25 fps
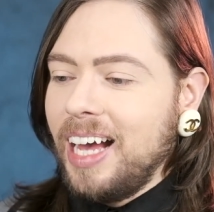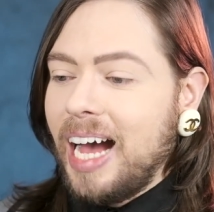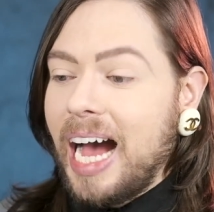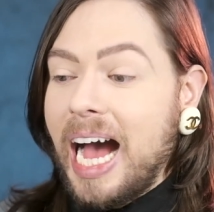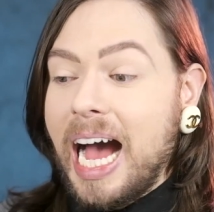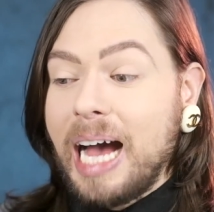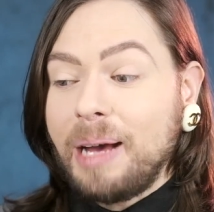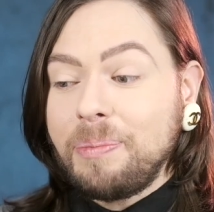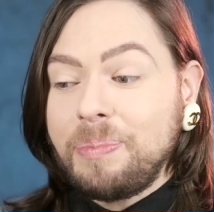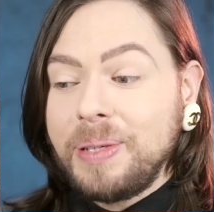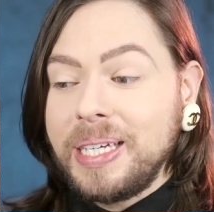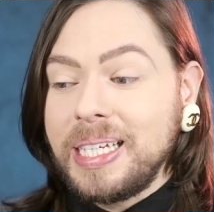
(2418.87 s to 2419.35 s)

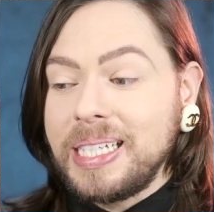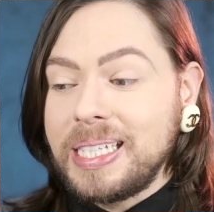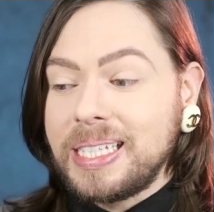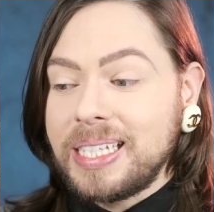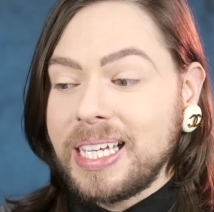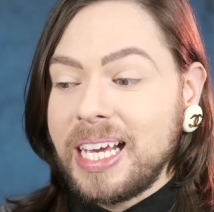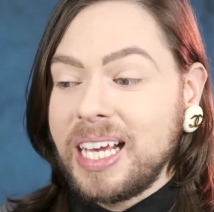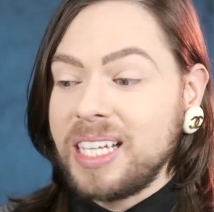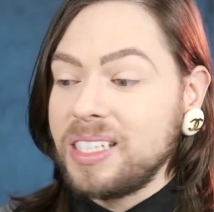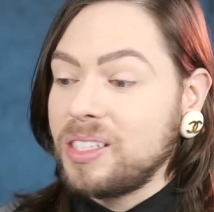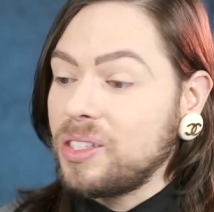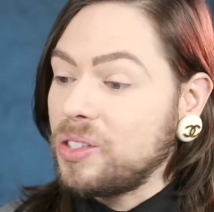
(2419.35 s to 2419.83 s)
Abi
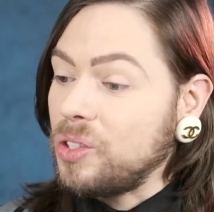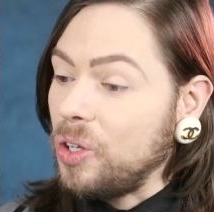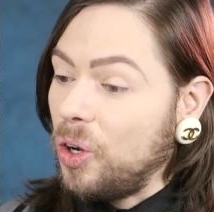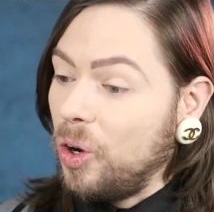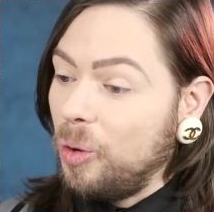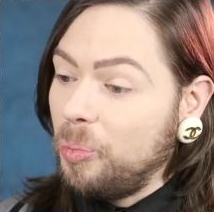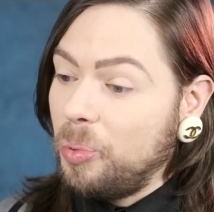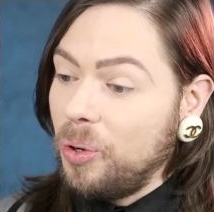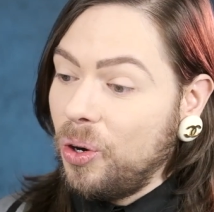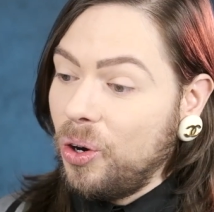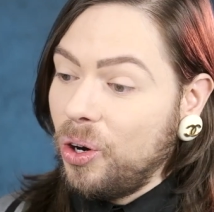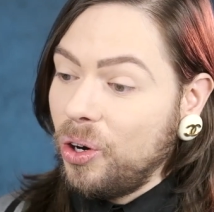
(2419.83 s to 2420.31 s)
says,
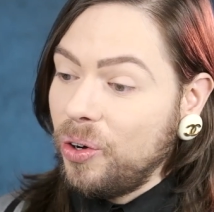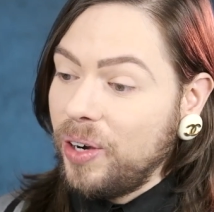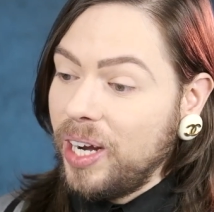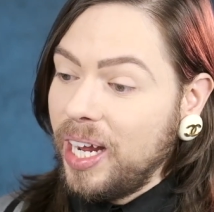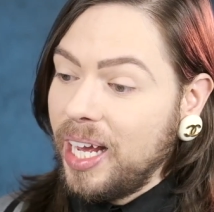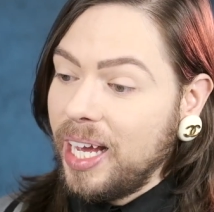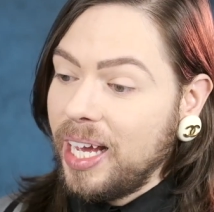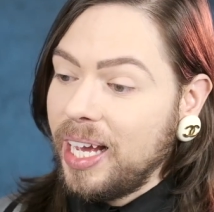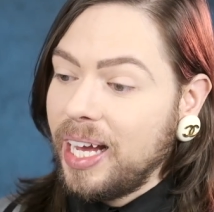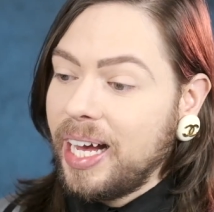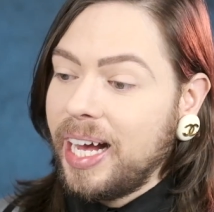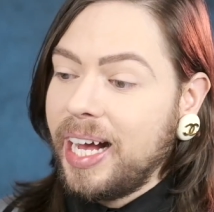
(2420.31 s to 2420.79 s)
so
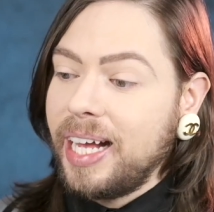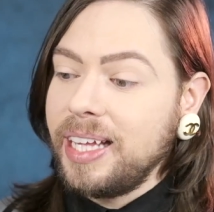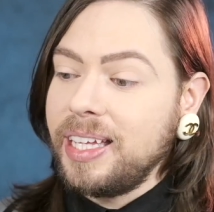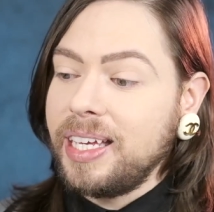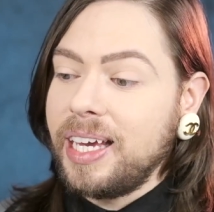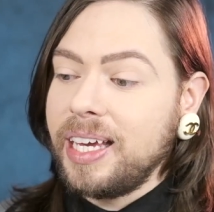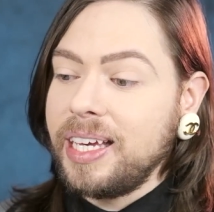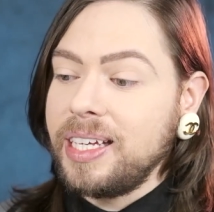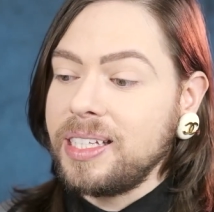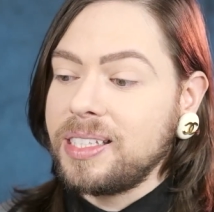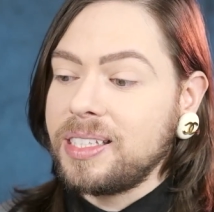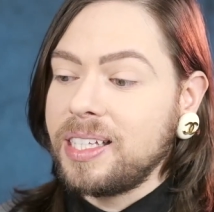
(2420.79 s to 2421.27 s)
boring.
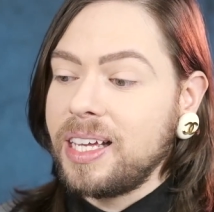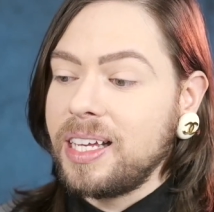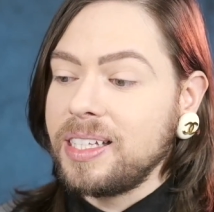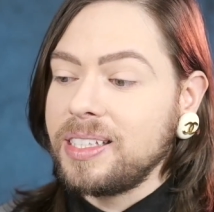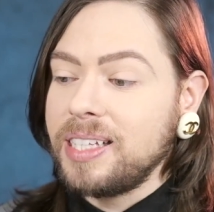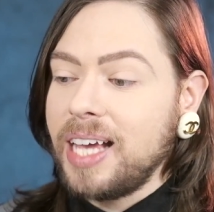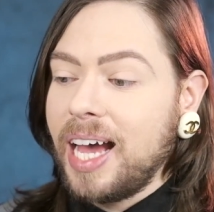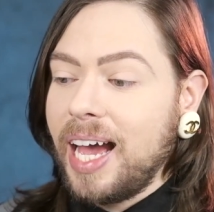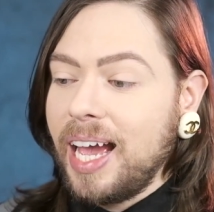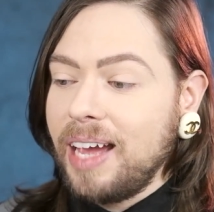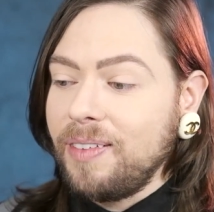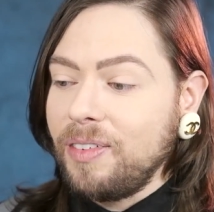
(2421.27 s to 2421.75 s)
Anya E
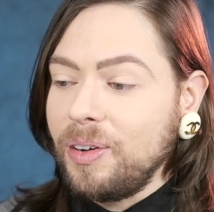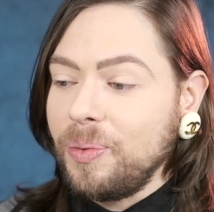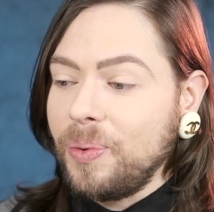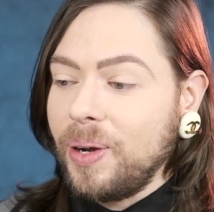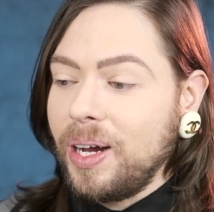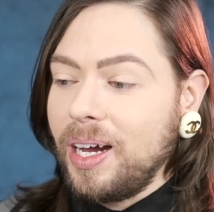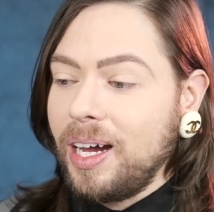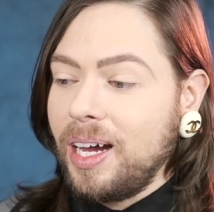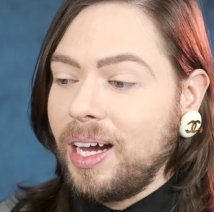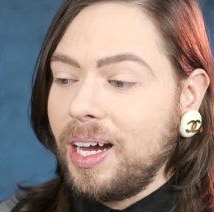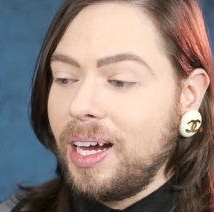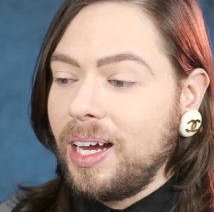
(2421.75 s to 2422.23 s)
says, hi
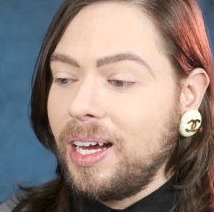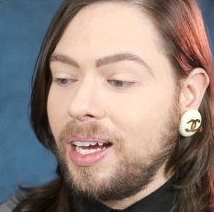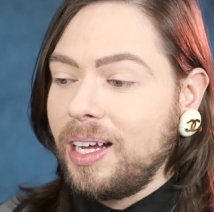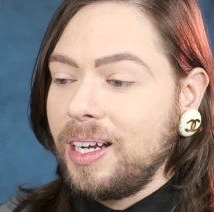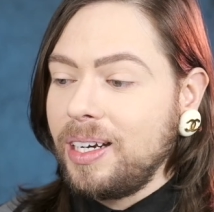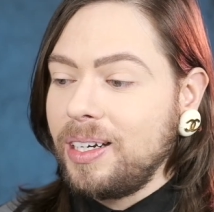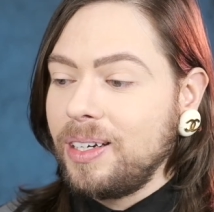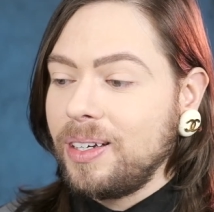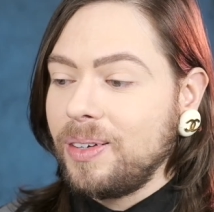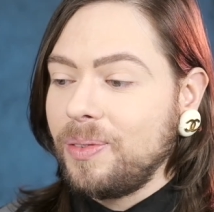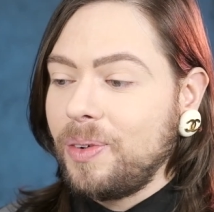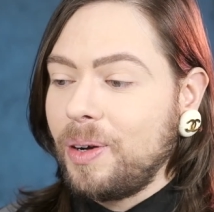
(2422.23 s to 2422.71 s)

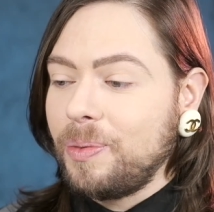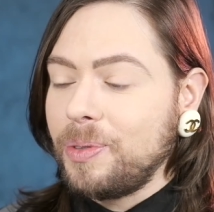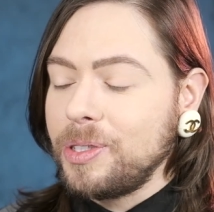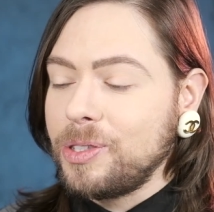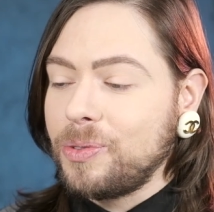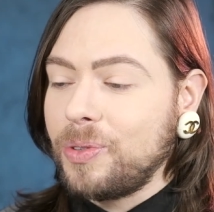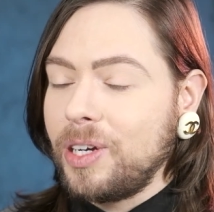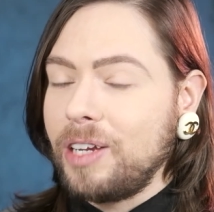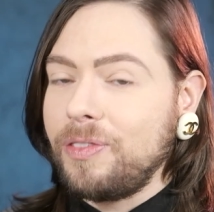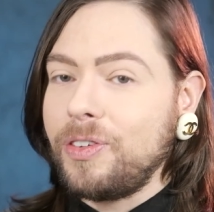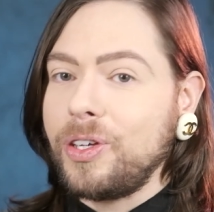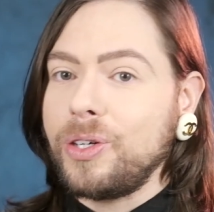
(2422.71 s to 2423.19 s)
everyone. What
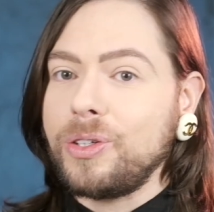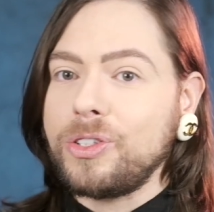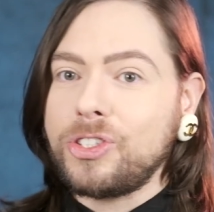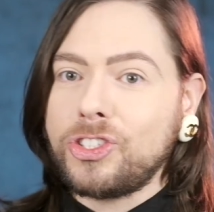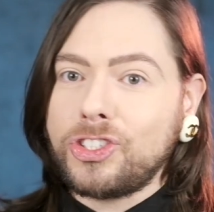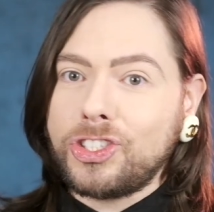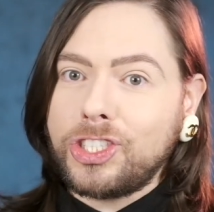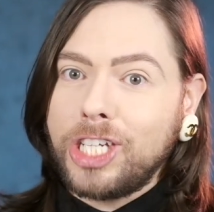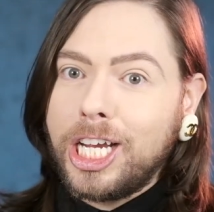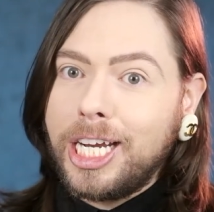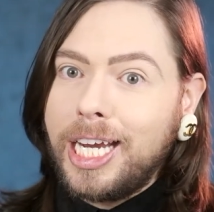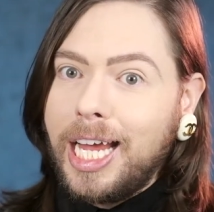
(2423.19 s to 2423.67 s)
was reviewed?
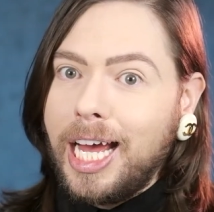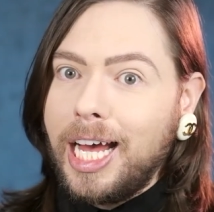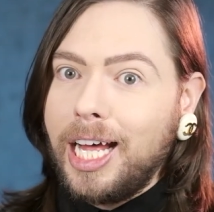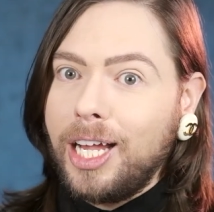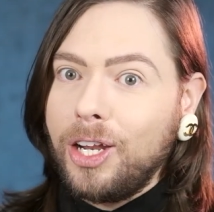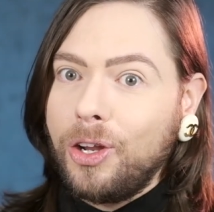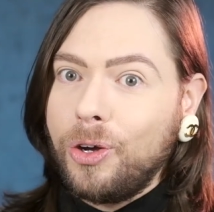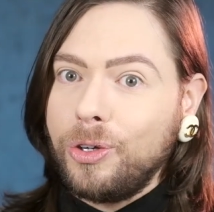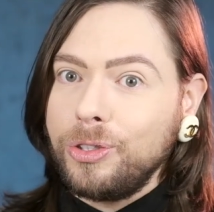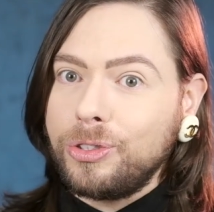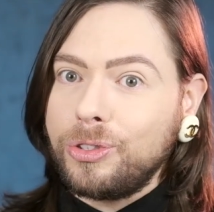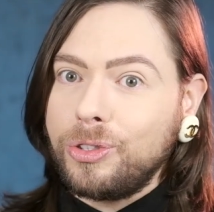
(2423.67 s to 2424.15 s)

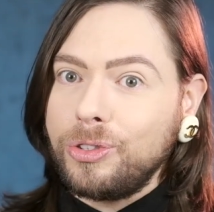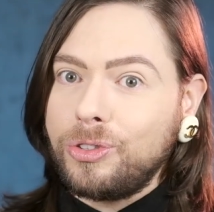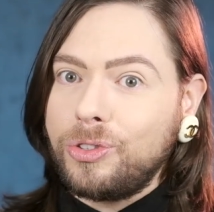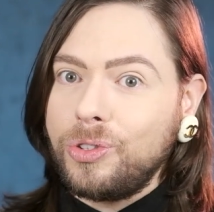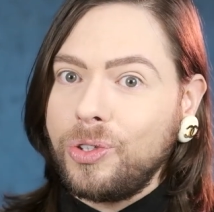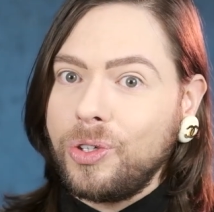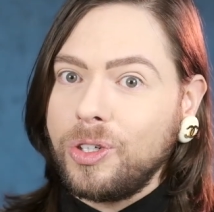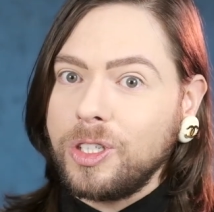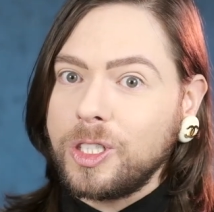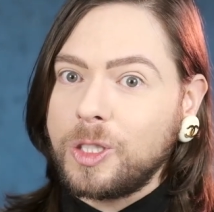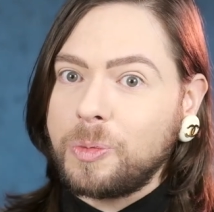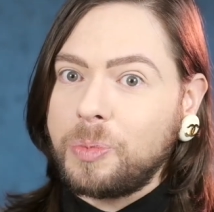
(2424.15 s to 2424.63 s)
Chanel Haute
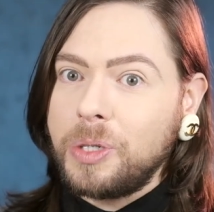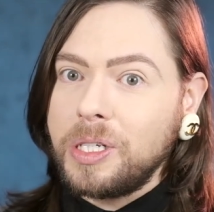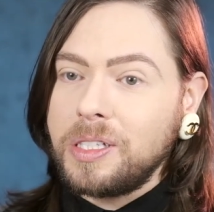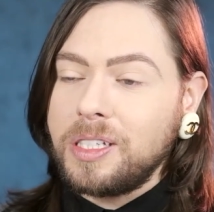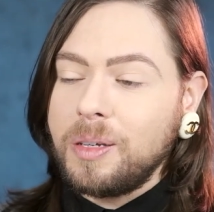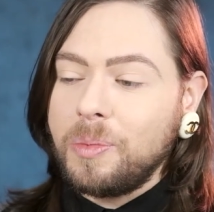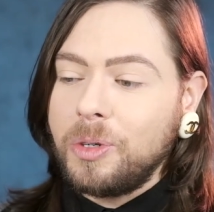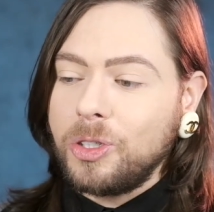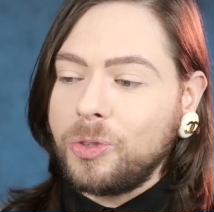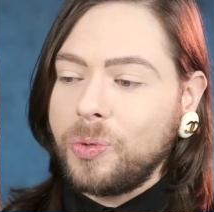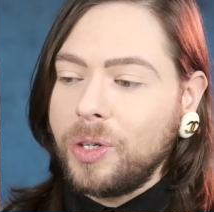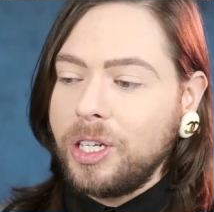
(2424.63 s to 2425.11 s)
Couture Spring
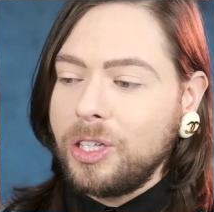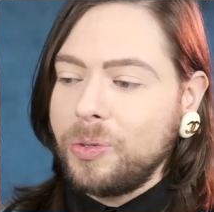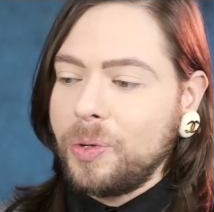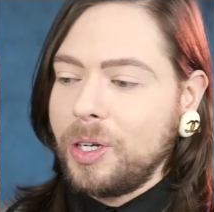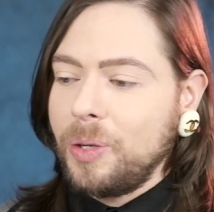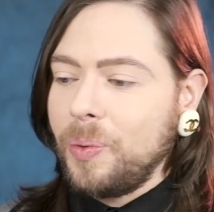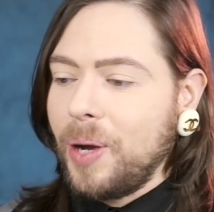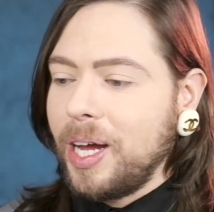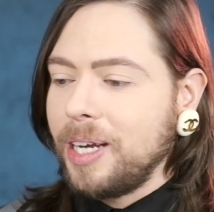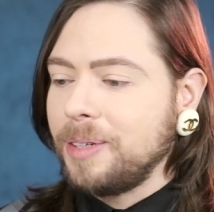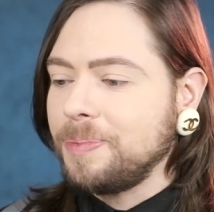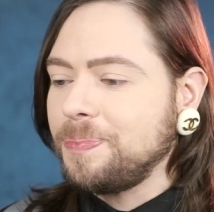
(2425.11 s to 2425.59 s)
Summer
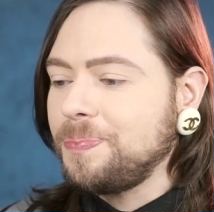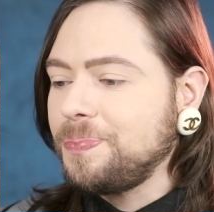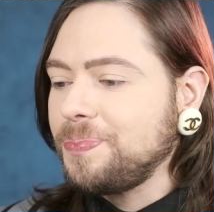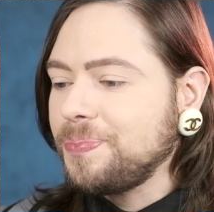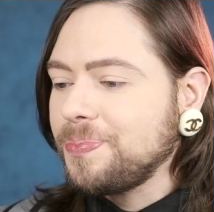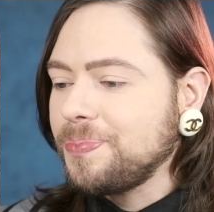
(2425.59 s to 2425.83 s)
2021.